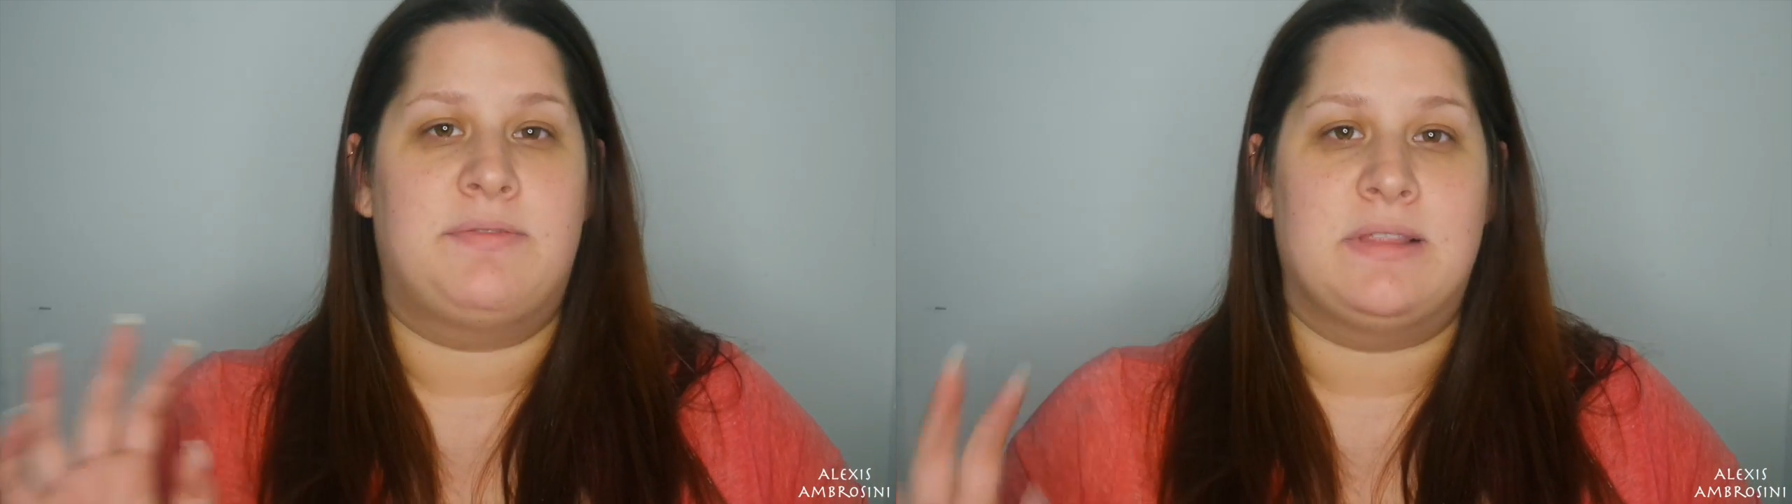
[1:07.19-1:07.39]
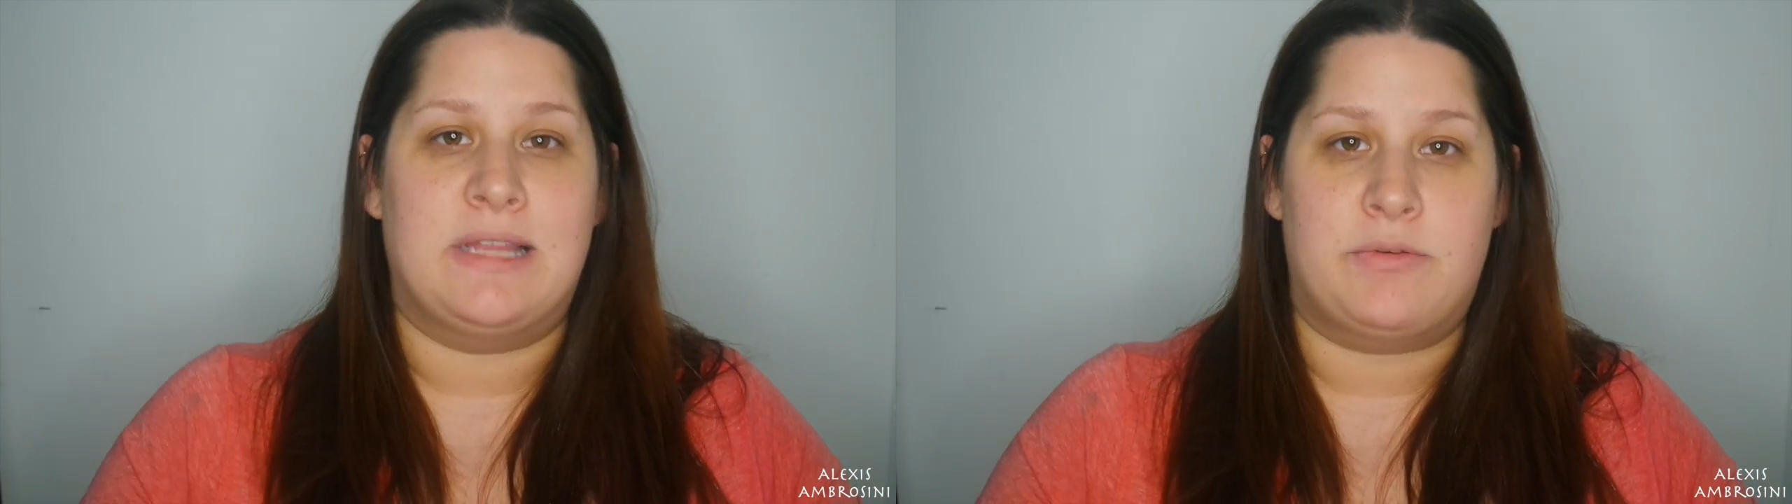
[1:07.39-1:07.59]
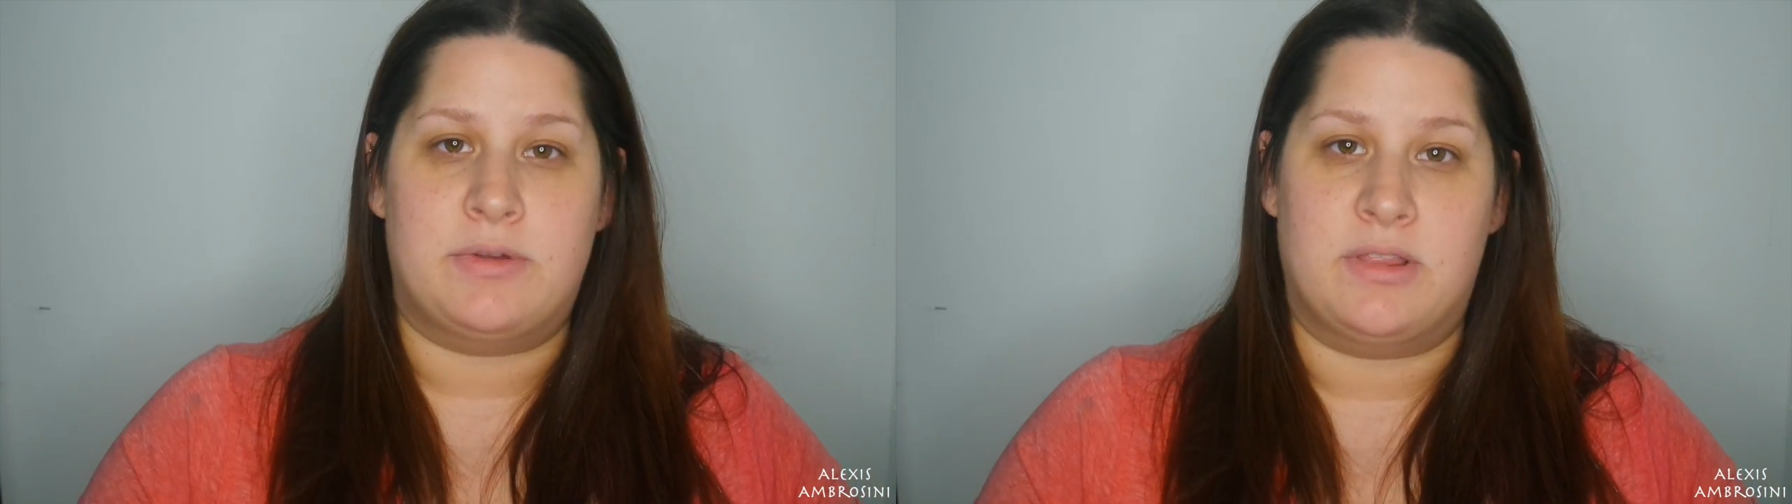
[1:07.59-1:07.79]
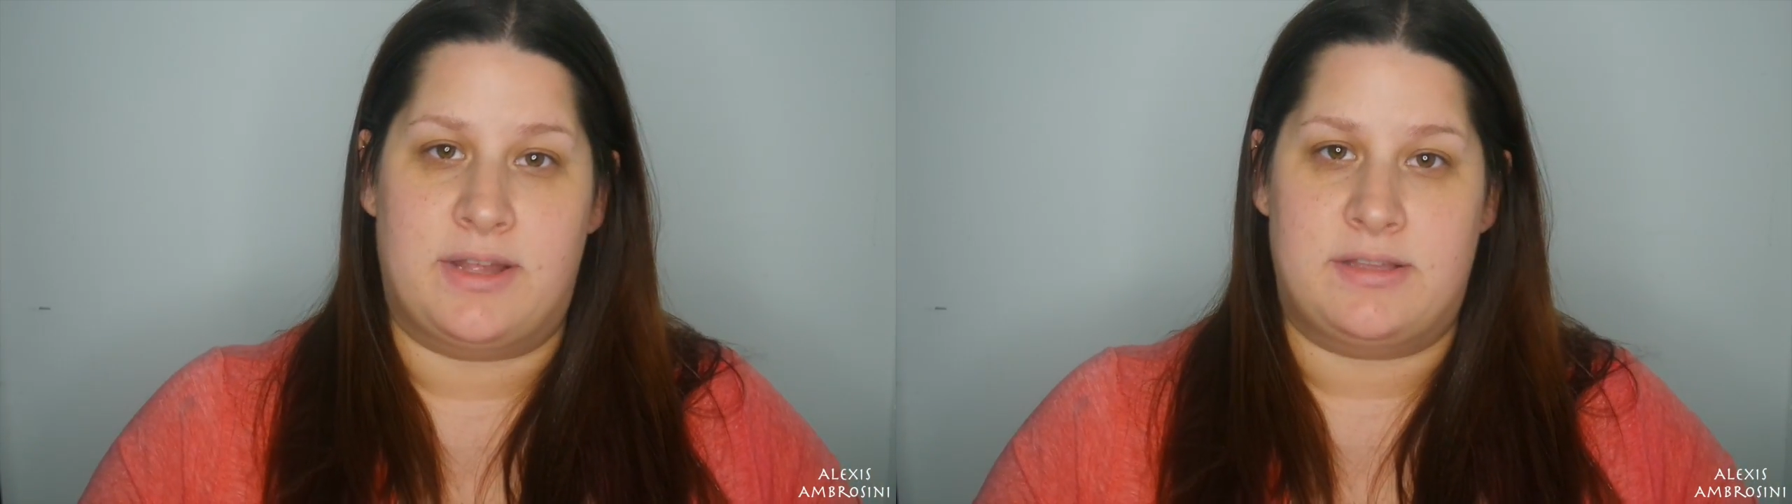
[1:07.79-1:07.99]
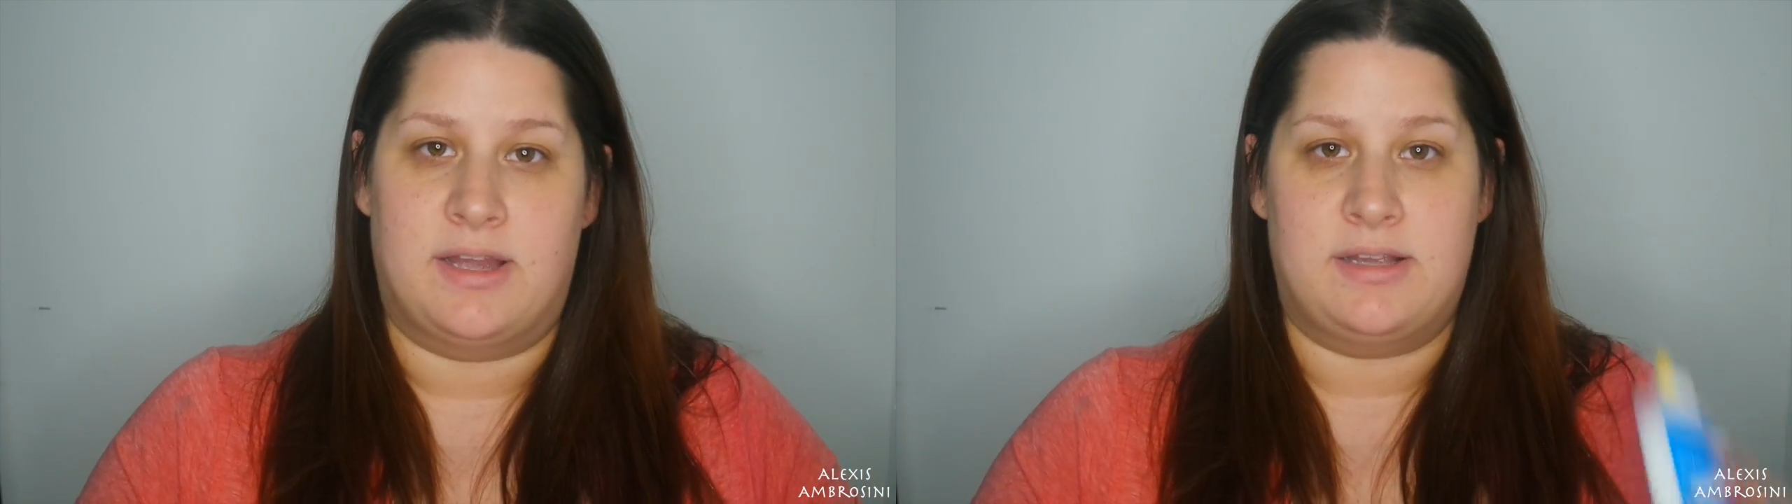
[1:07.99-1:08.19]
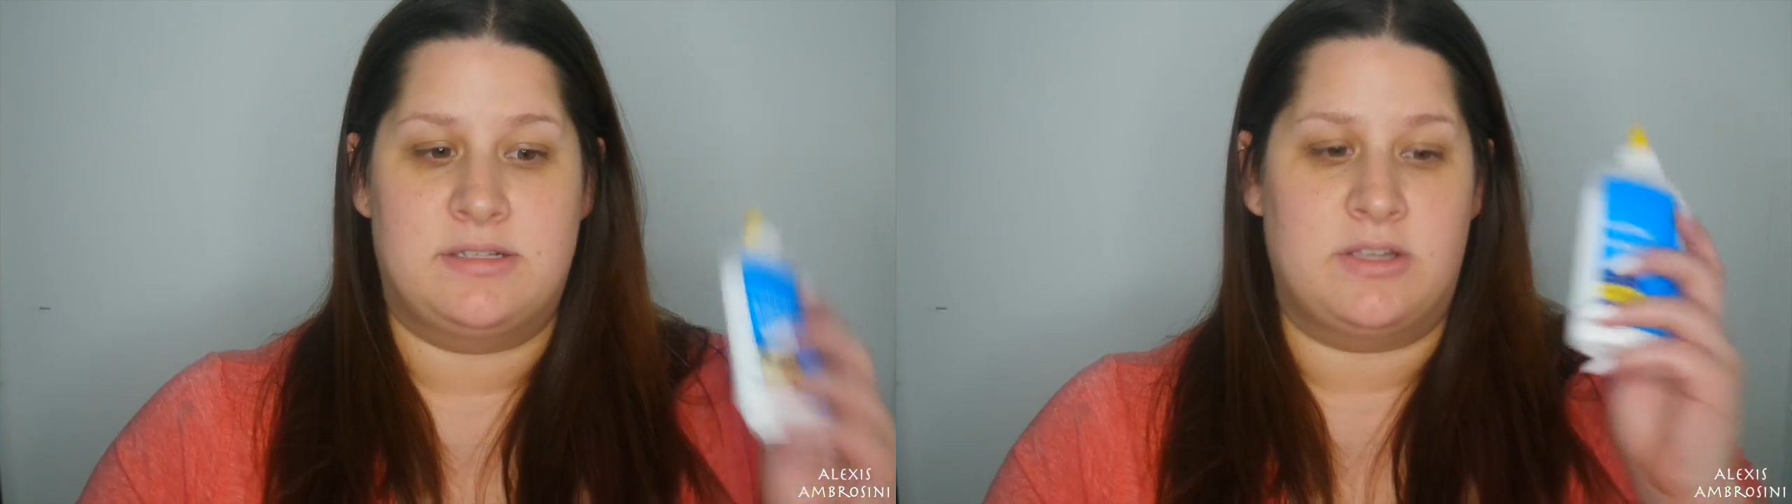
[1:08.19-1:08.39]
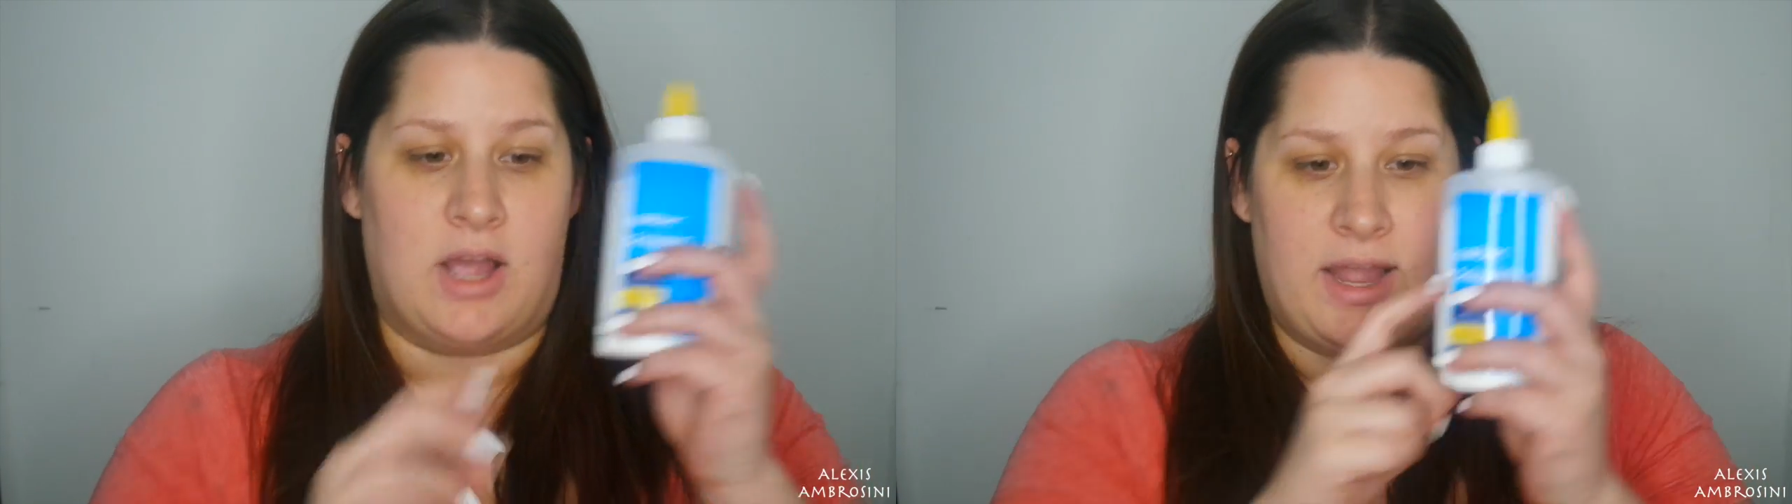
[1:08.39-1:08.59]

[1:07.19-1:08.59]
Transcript: of liquid latex,